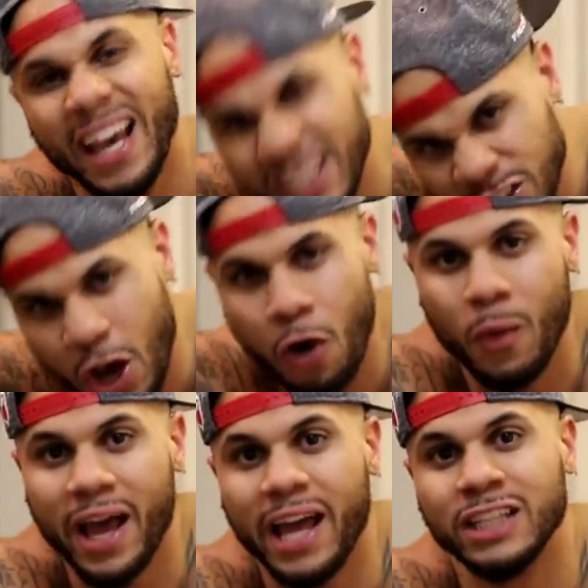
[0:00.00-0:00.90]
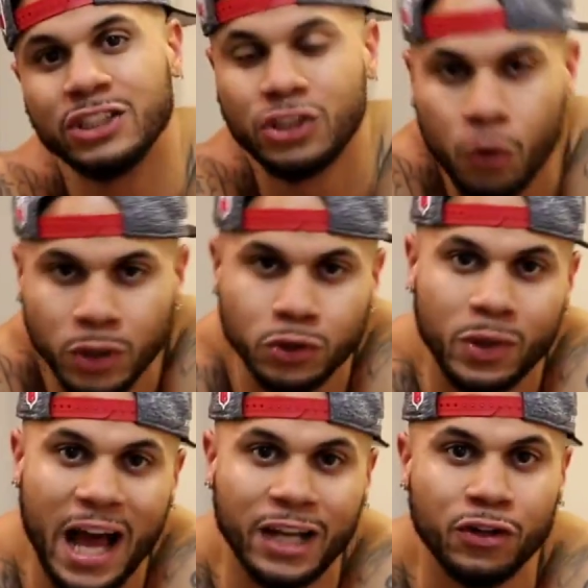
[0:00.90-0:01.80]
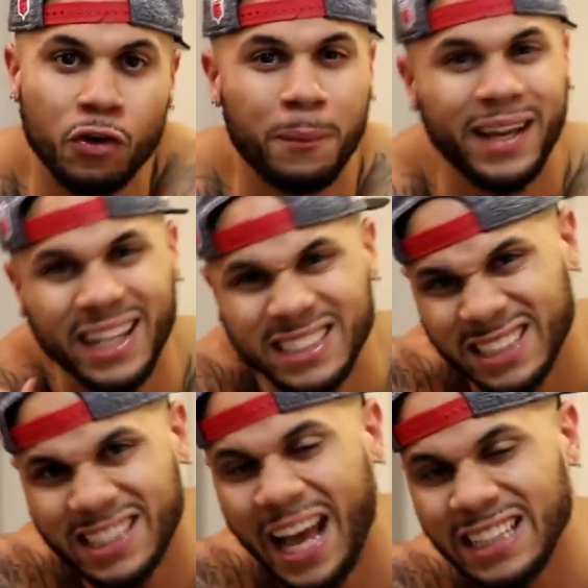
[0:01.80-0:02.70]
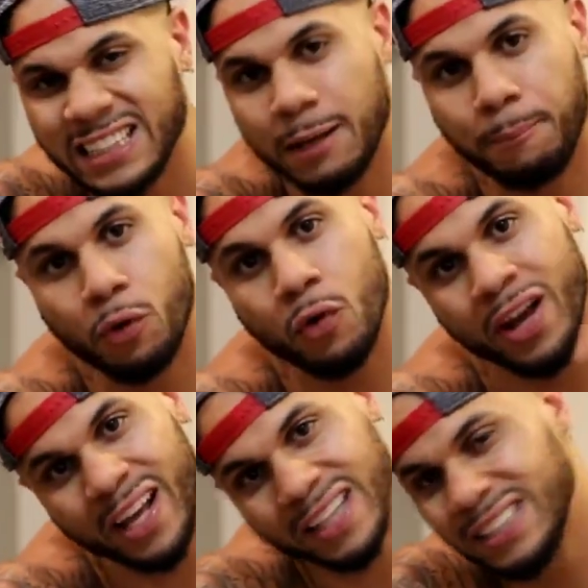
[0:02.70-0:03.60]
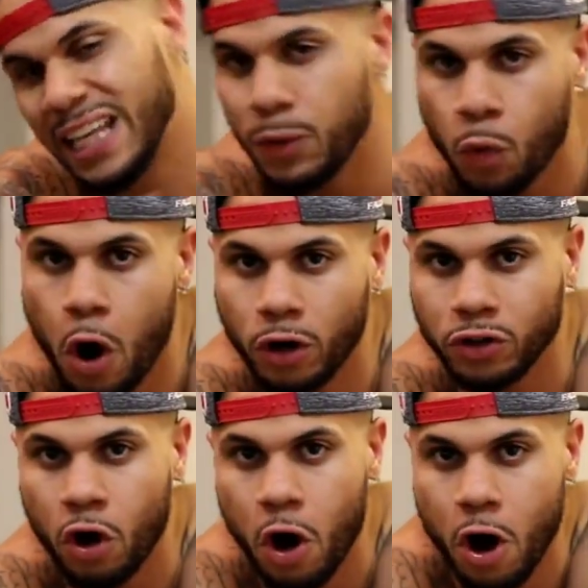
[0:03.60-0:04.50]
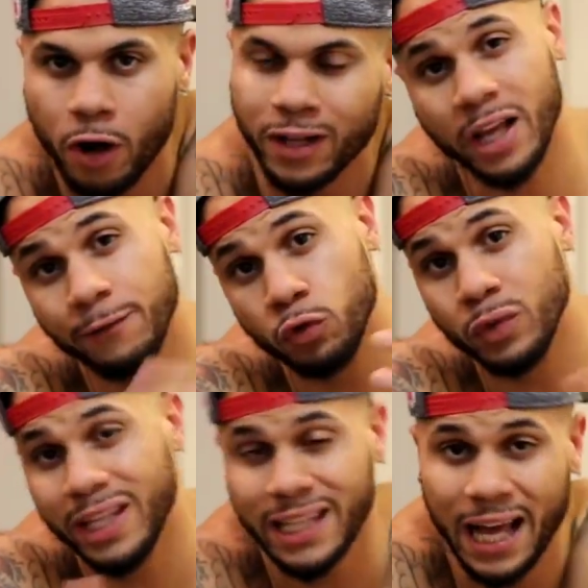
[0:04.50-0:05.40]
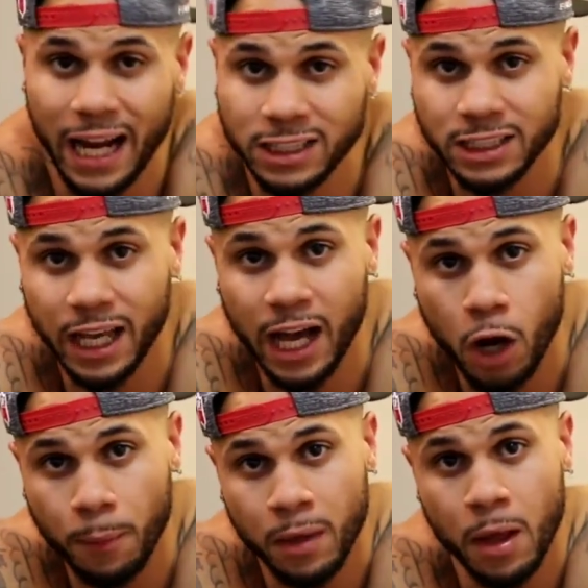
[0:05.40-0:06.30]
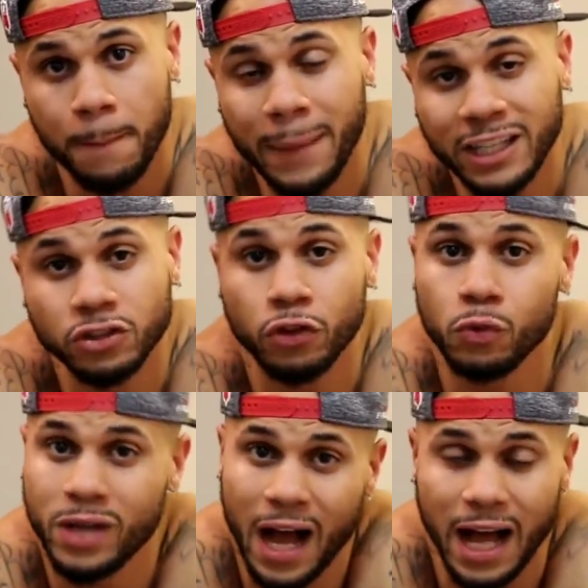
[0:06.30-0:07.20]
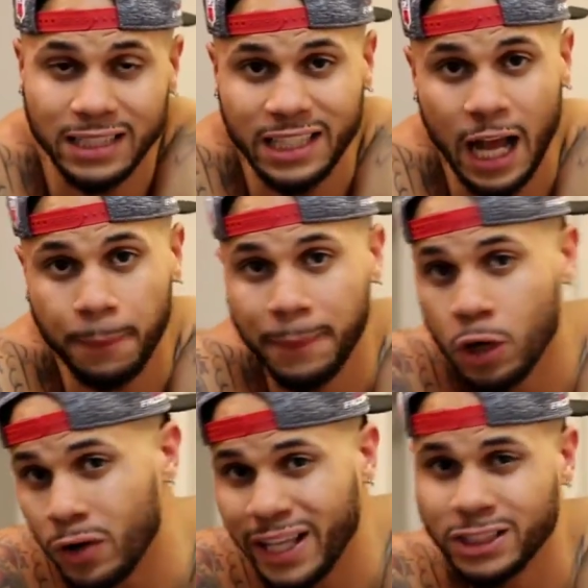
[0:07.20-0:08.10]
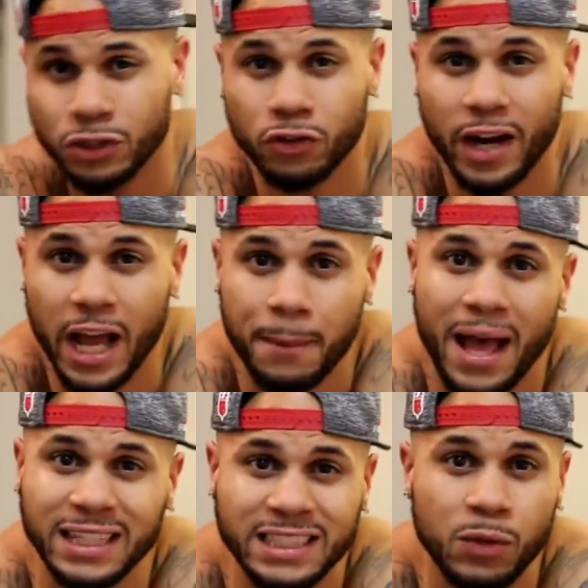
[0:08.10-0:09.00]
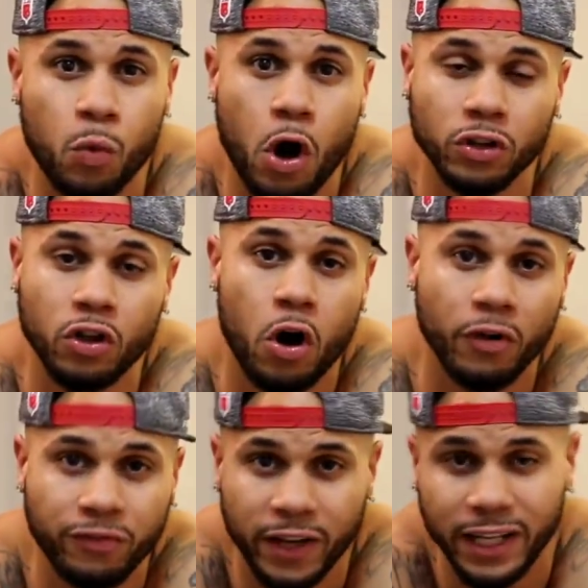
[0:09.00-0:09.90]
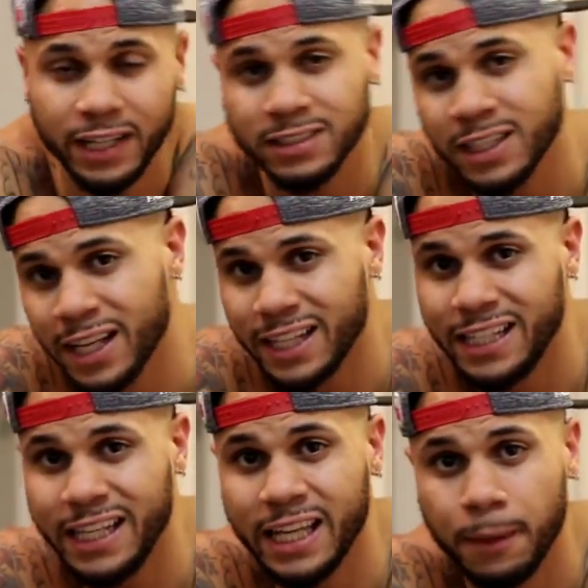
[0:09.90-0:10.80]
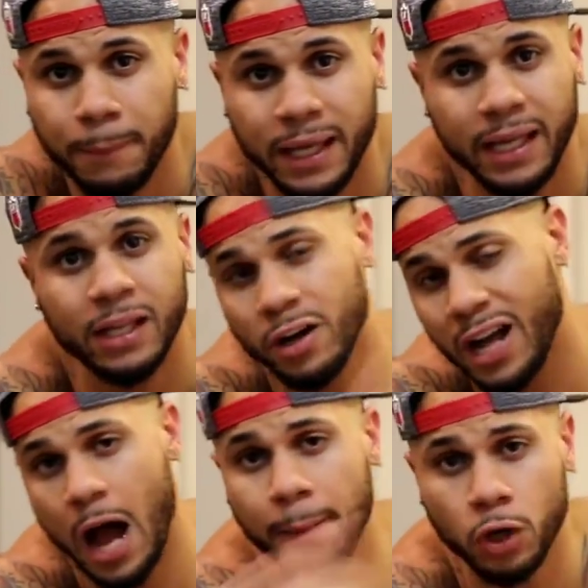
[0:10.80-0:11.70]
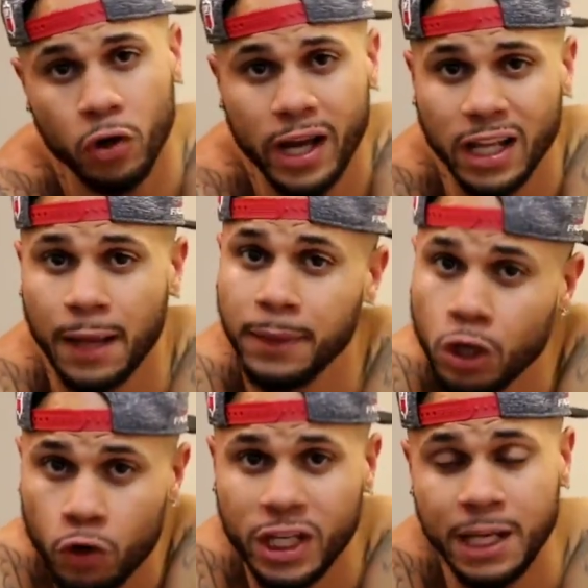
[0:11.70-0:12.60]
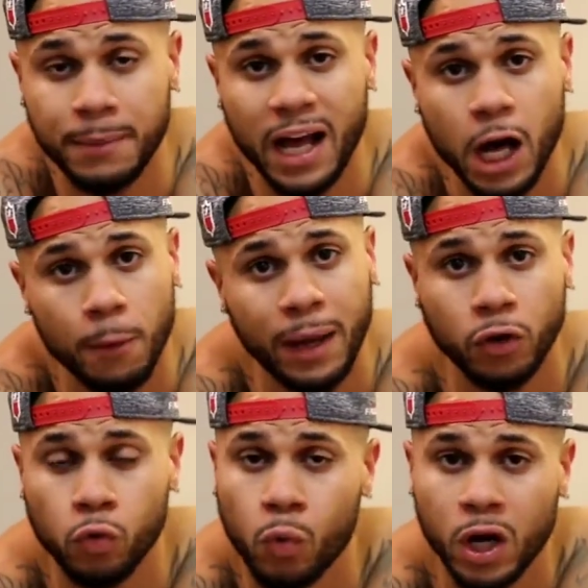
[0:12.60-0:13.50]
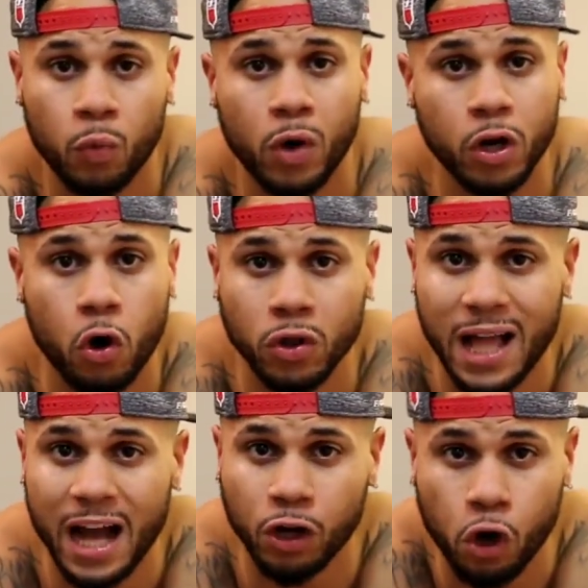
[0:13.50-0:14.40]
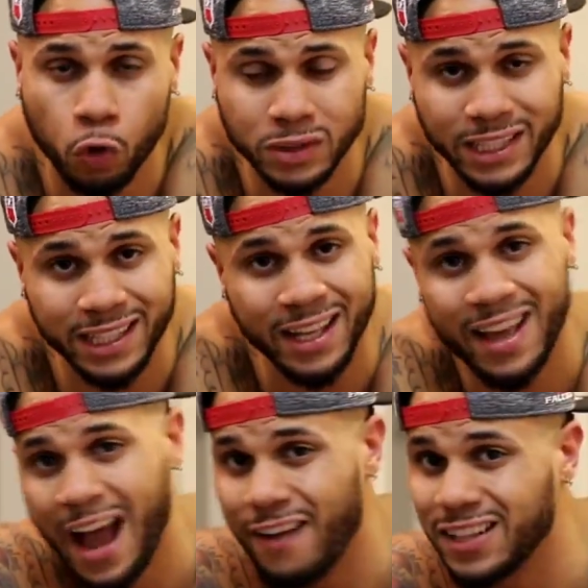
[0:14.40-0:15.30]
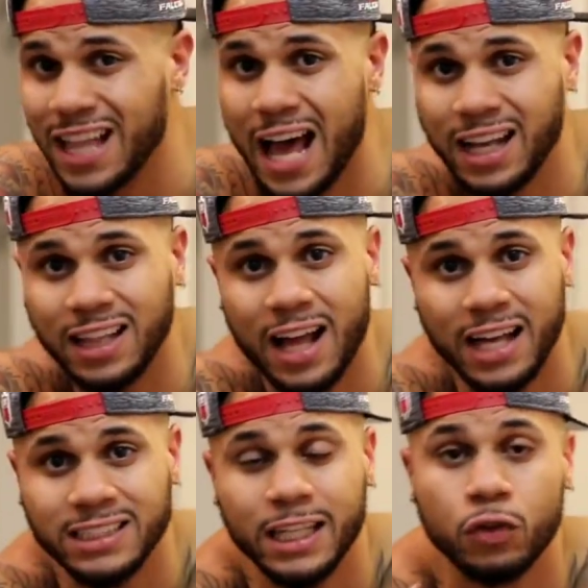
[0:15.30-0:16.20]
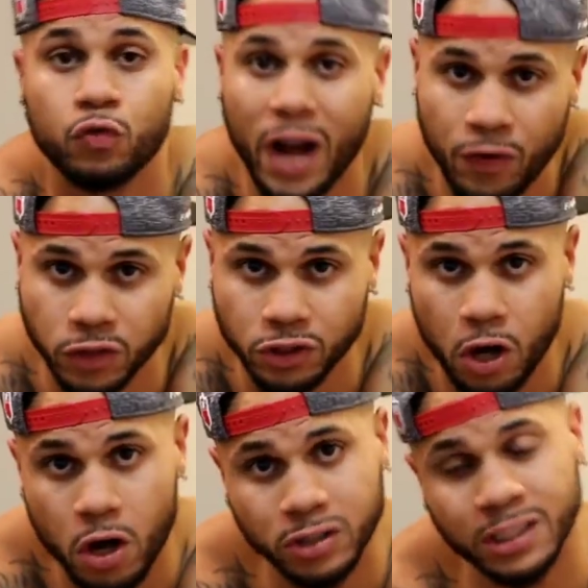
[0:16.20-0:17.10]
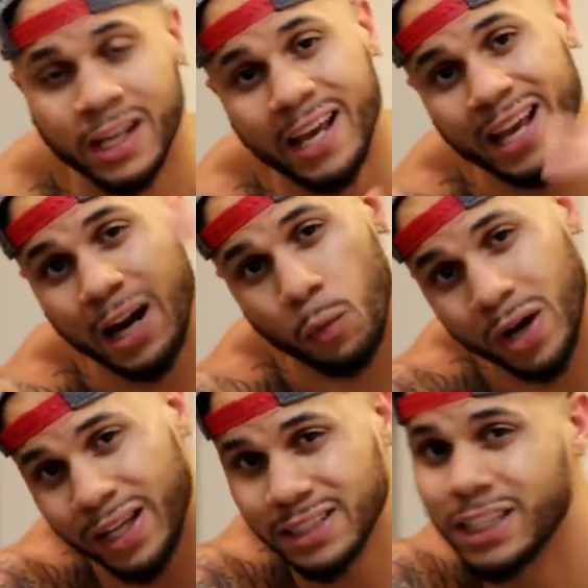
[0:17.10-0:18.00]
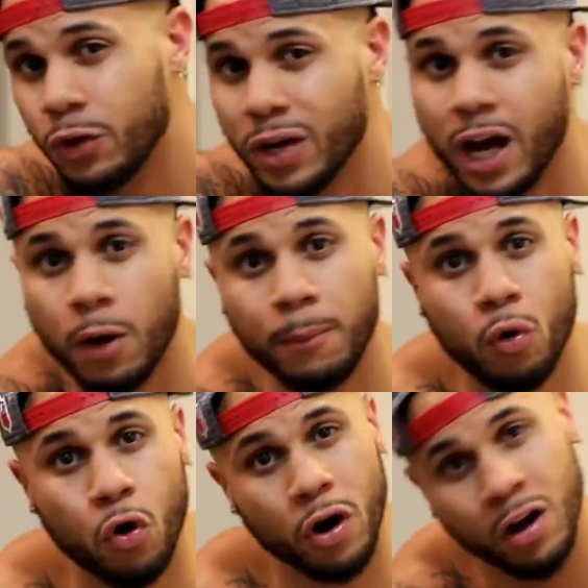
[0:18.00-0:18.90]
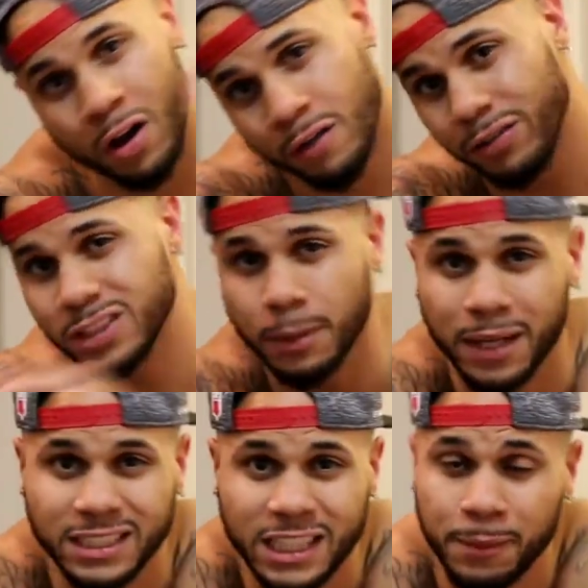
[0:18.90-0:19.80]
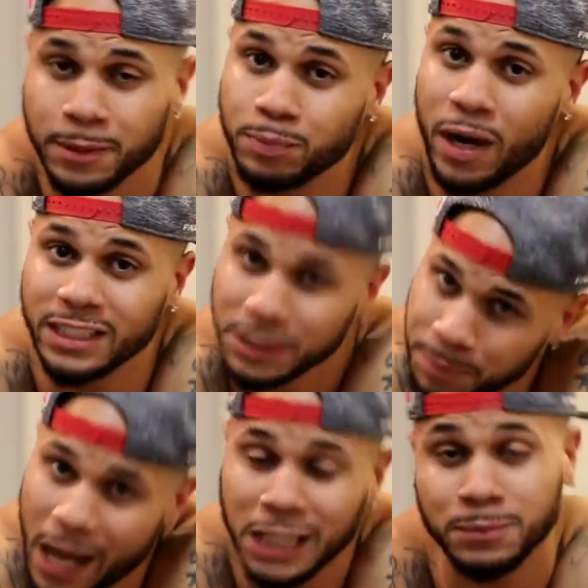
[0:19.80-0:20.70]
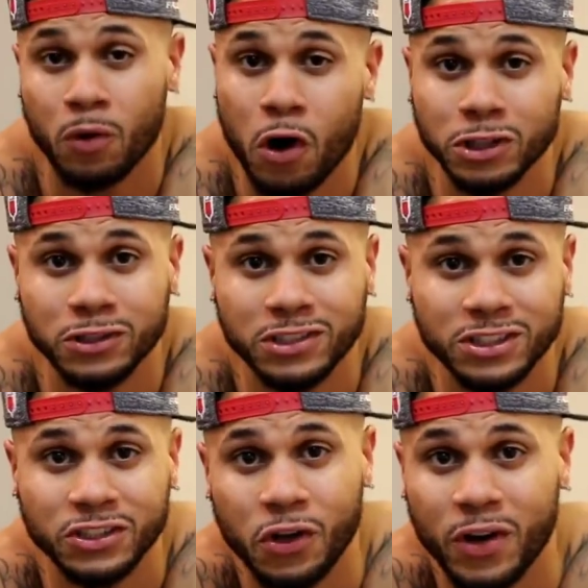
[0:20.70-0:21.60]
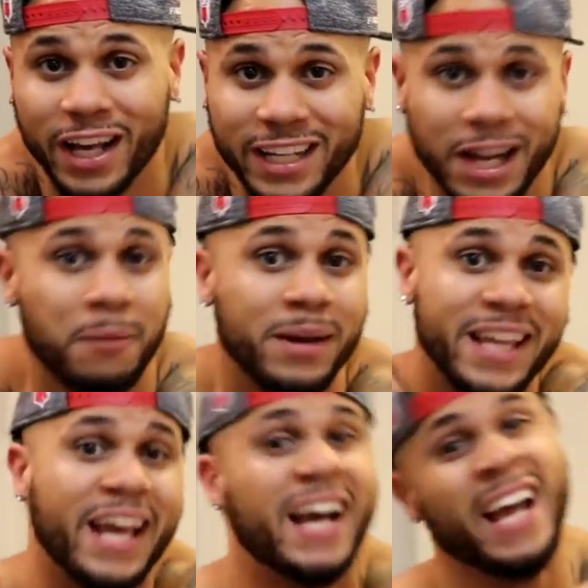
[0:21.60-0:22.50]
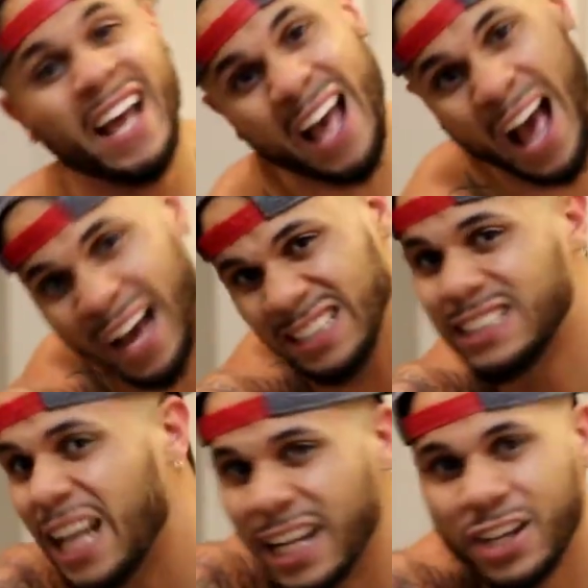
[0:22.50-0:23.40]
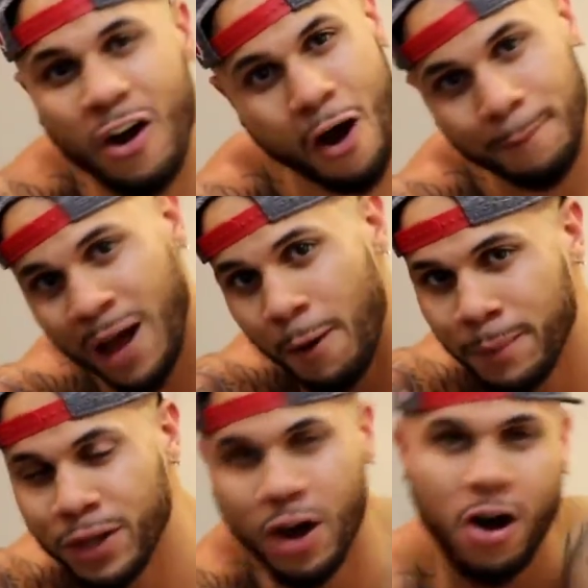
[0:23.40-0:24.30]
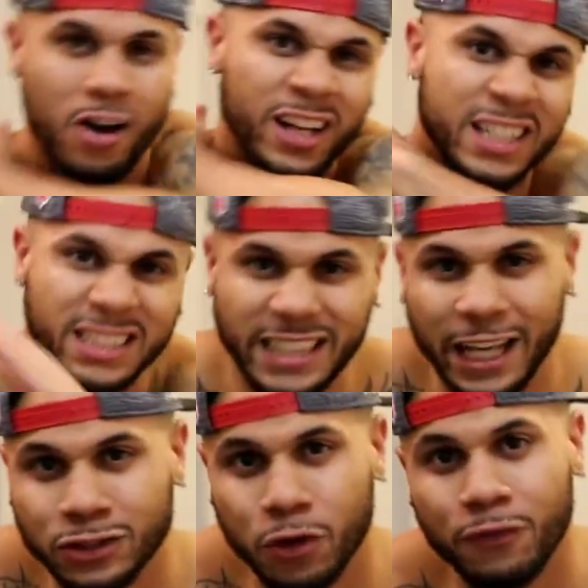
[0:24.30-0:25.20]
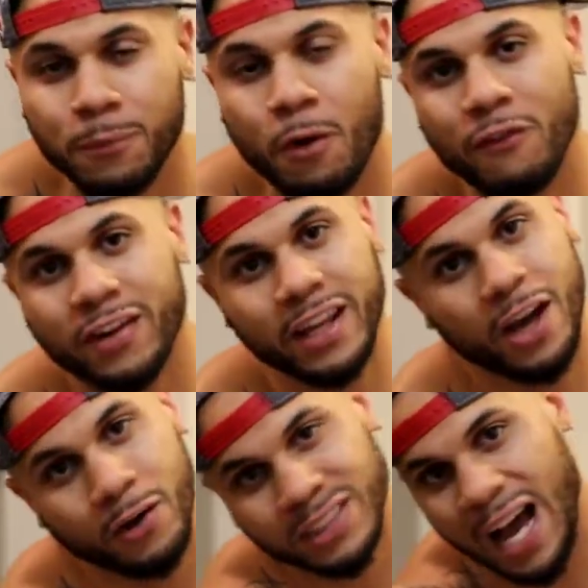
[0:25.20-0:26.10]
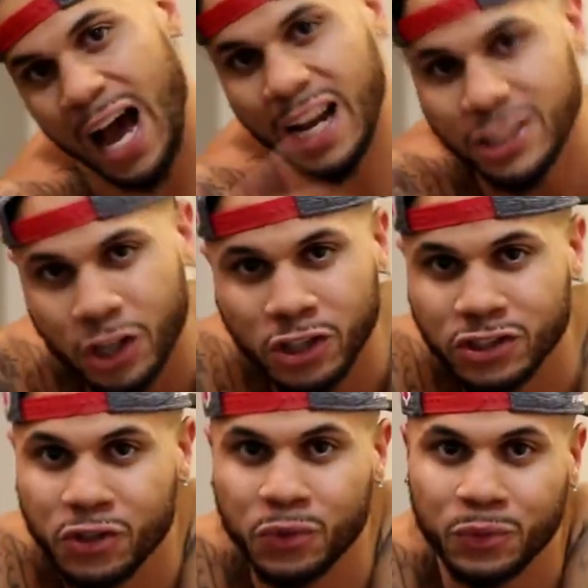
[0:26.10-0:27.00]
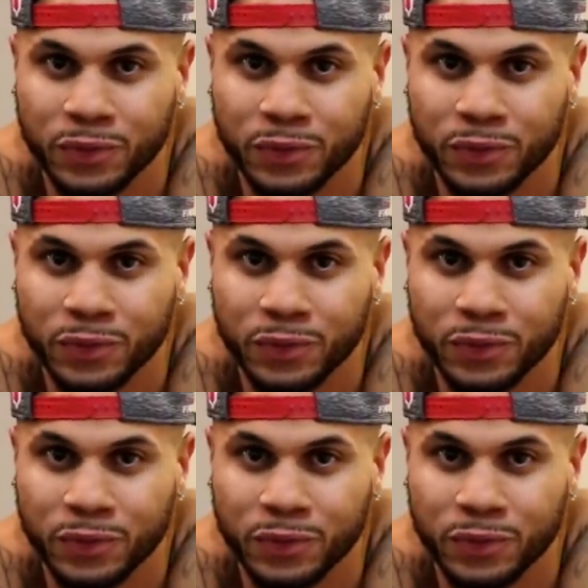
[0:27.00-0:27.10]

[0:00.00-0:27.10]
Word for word: And as always, do what you gotta do because it's that simple. Twalk Da Hulk. If you need that extra help, make sure you contact me on Instagram at Twalk Da Hulk Fitness. DM me or comment on here. Let me know you need my help. I do one-on-one online coaching. I have a lot of clients getting great results. And I want to continue to help more for some of the cheapest prices possible. Also, just throw that in there. But yeah, I ain't selling y'all. I'm helping y'all. Stay tuned for more videos. I'll holler at y'all soon.